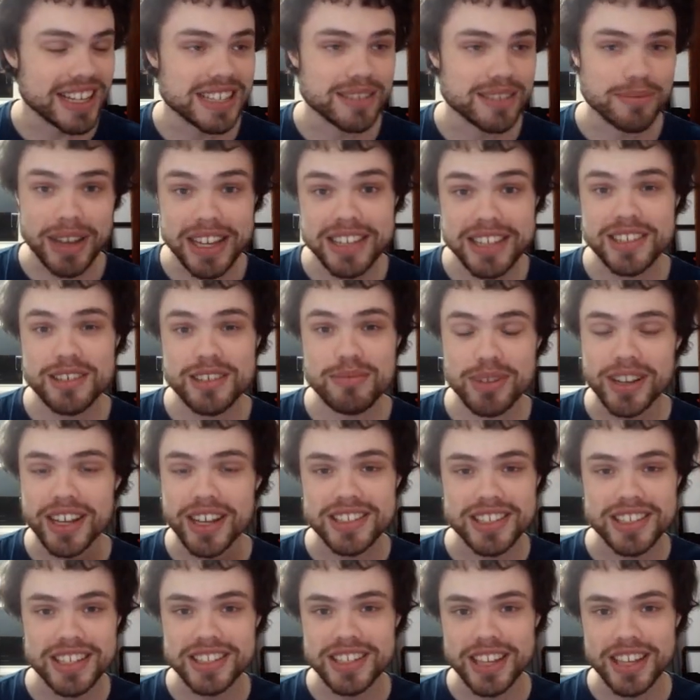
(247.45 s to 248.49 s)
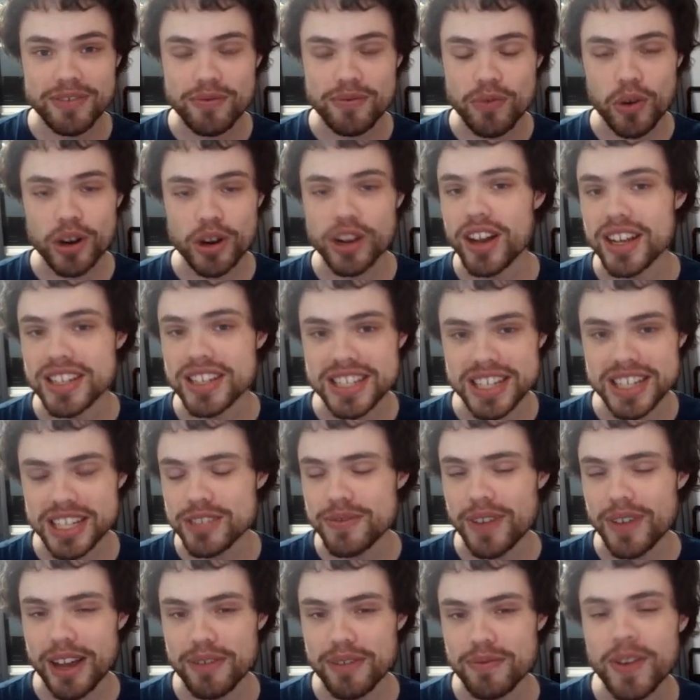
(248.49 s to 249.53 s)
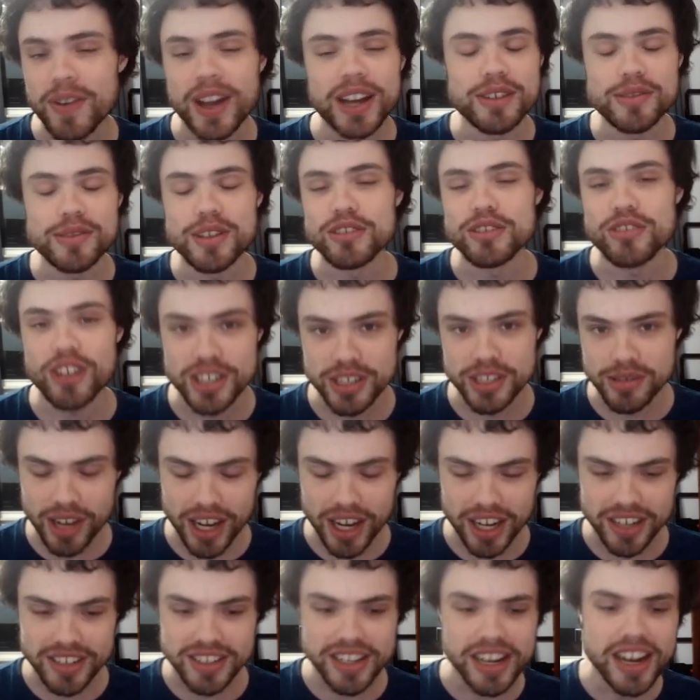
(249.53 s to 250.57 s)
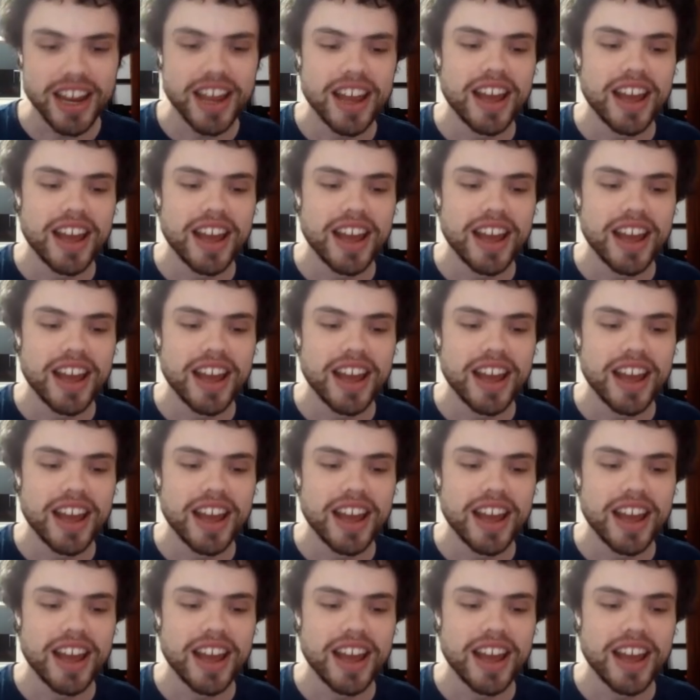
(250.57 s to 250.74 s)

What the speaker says: is amazing because it's a 4-cost 6/5 fighter that draws you cards.